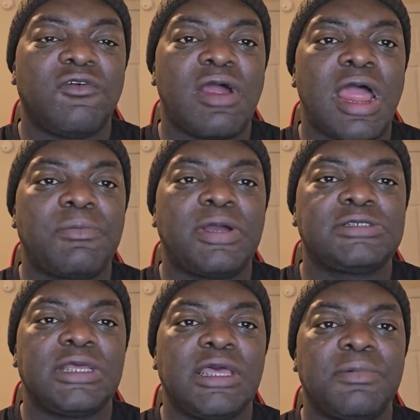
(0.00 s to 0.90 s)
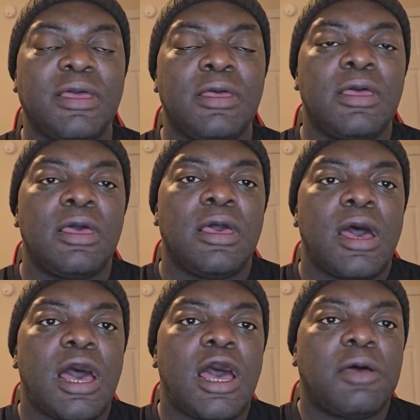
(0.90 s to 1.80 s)
for a high price on eBay.
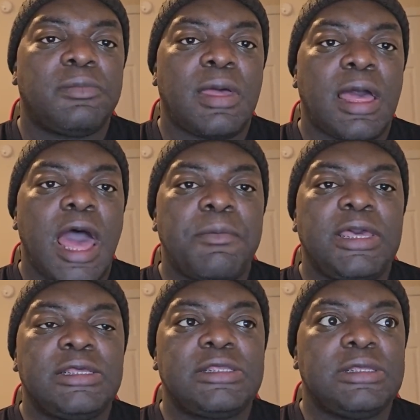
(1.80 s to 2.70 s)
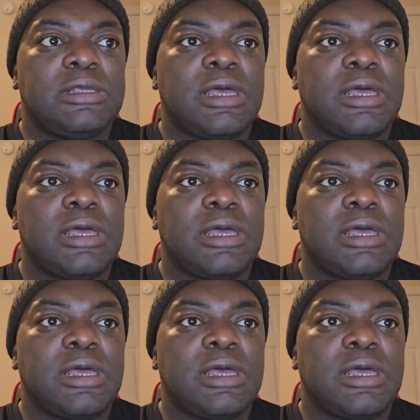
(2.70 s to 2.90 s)
How many